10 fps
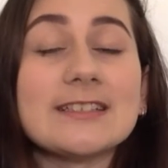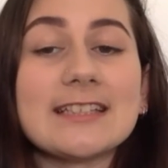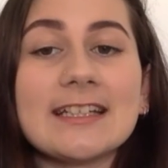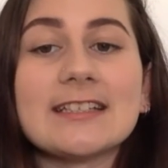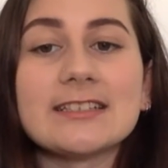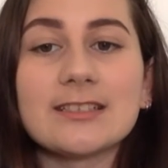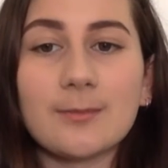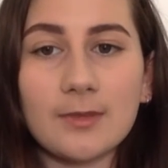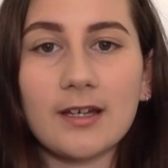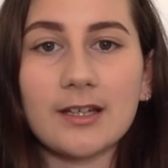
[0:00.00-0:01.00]
in
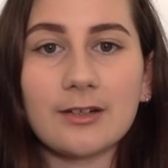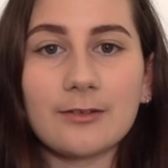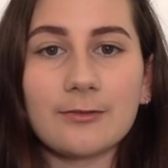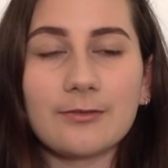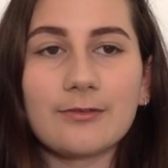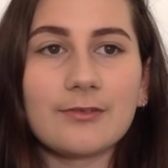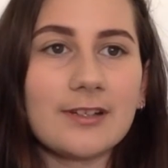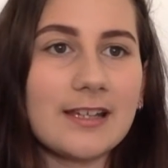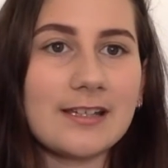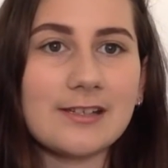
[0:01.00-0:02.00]
some kind of
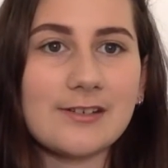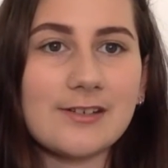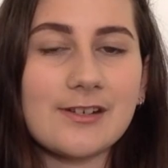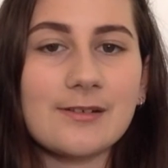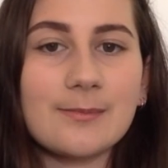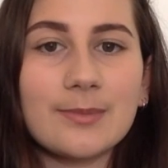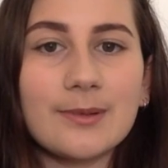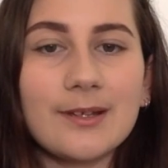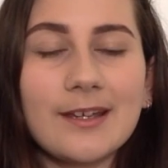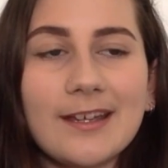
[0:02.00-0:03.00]
relationship,
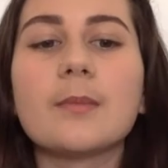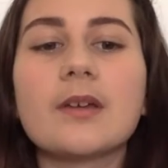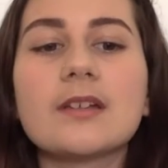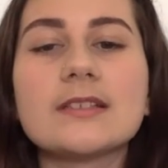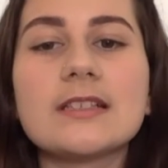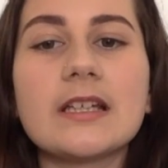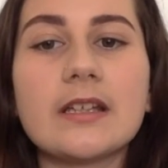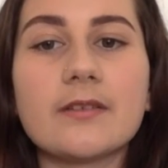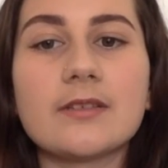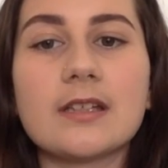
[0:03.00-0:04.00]
because they
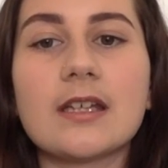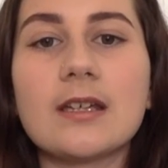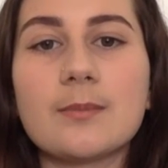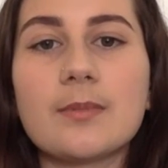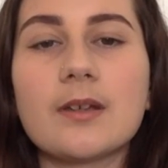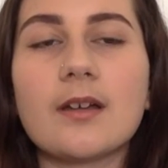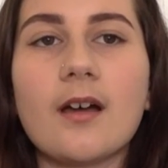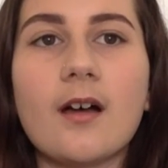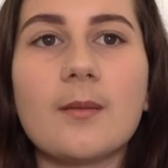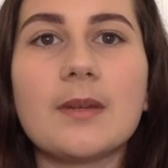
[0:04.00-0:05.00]
love to keep
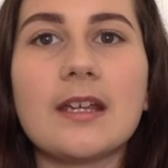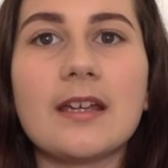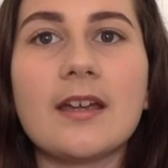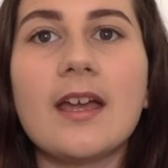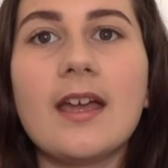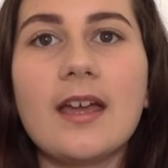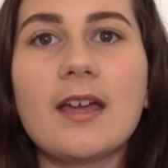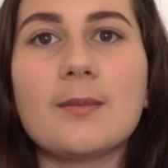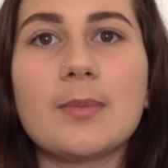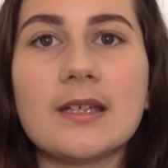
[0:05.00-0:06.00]
harmony
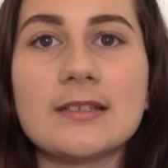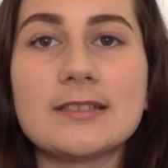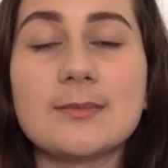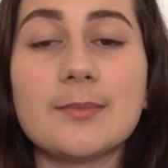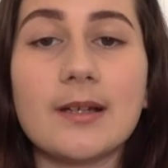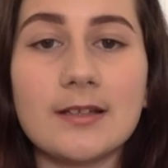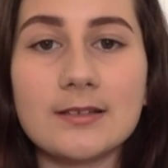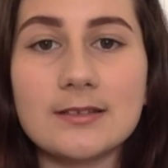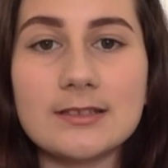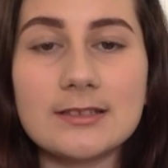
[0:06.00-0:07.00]
and peace and
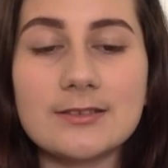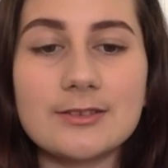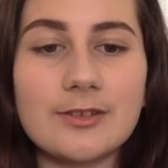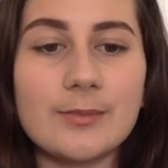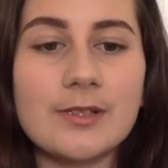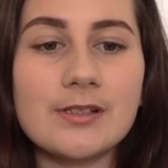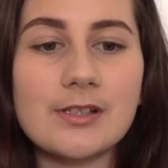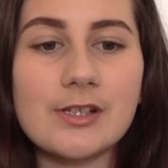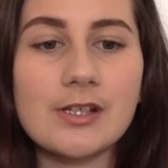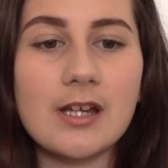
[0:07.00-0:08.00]
balance so
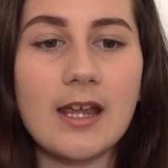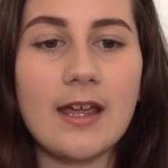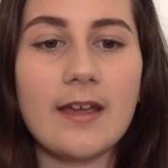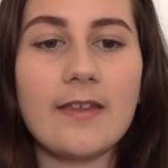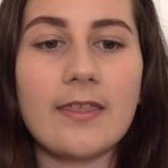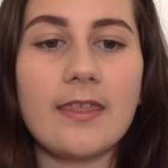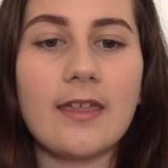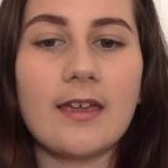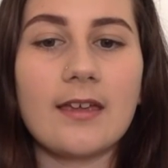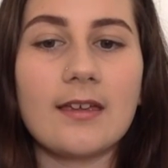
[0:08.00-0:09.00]
much.
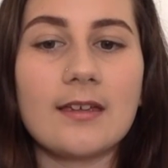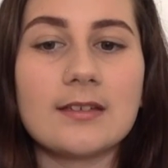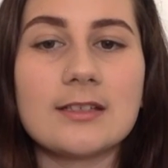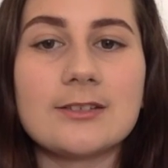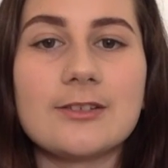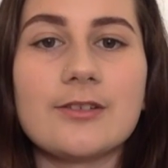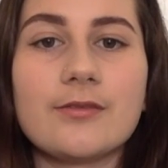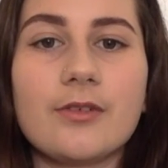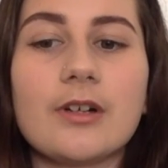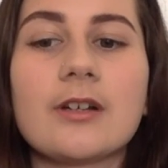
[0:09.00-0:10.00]
They tend to
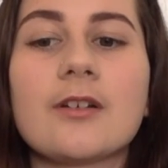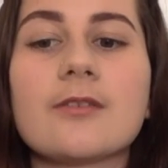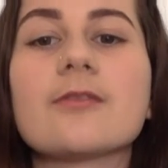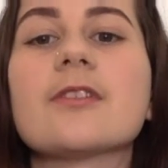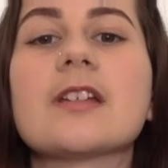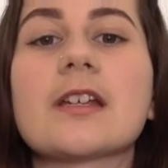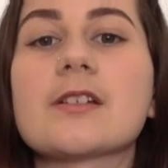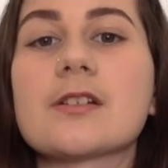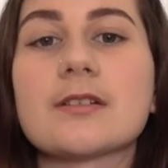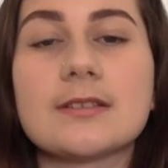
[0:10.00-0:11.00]
avoid
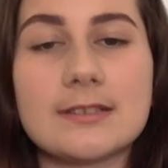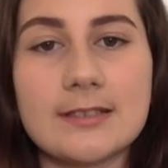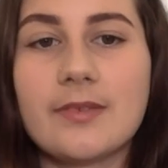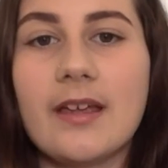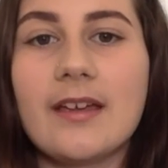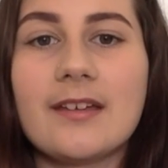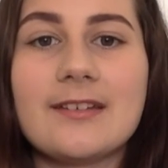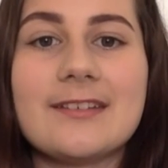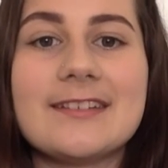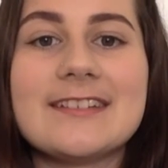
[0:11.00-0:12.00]
confrontations
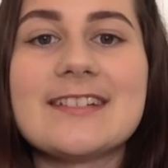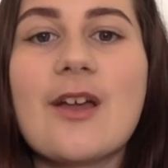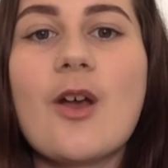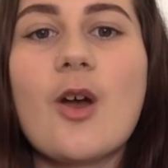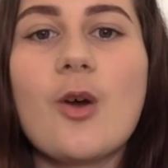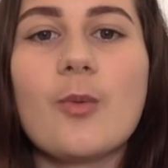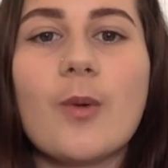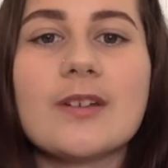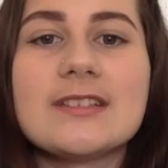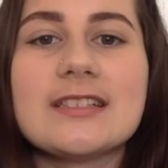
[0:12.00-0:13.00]
and
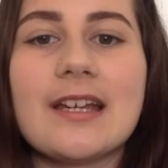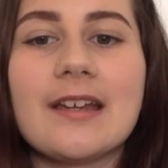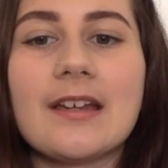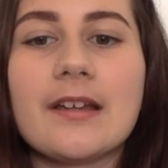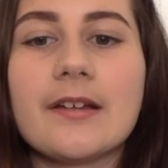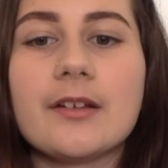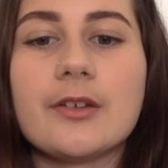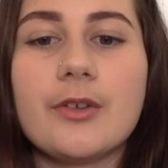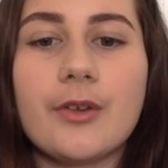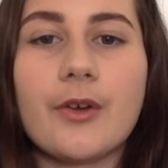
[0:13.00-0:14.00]
won't say
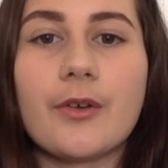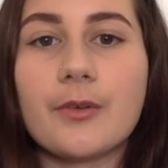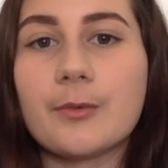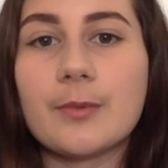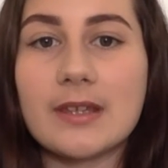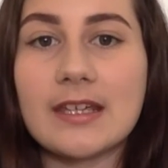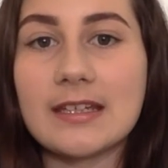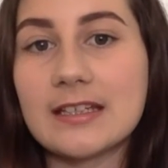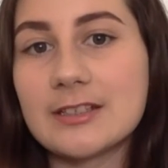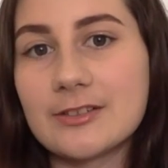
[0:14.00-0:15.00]
no when they
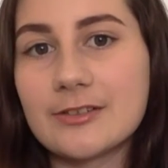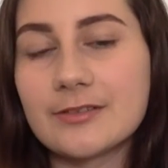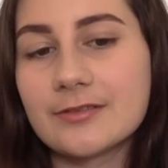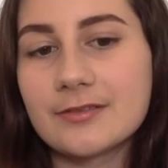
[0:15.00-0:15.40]
need to.